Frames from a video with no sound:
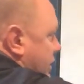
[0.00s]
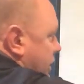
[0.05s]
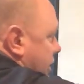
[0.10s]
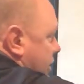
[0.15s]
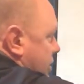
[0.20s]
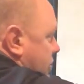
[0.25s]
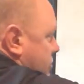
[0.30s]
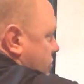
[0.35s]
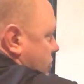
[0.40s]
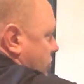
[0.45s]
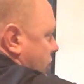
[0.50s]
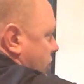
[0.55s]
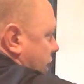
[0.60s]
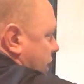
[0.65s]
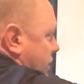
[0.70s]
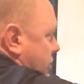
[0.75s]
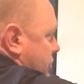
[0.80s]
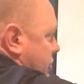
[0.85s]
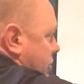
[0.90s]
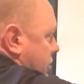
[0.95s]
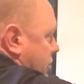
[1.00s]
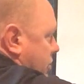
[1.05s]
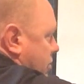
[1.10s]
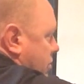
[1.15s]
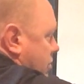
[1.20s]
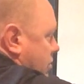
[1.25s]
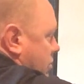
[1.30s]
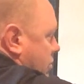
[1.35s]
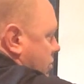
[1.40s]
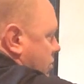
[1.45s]
here's Rachel.
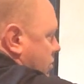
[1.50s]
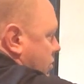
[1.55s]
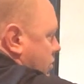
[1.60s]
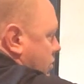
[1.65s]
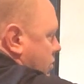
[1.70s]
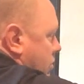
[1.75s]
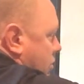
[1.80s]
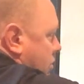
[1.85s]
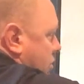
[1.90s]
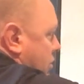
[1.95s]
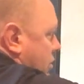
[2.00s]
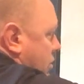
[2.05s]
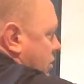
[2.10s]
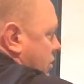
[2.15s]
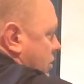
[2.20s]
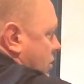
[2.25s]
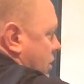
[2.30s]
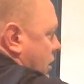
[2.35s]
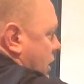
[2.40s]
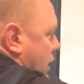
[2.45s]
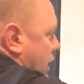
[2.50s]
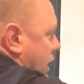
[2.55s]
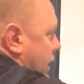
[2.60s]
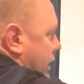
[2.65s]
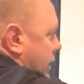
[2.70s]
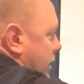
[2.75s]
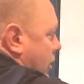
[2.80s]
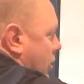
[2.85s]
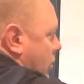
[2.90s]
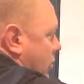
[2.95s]
I
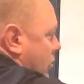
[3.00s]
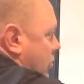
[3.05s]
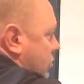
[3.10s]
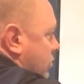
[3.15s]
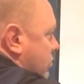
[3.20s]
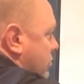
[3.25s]
know.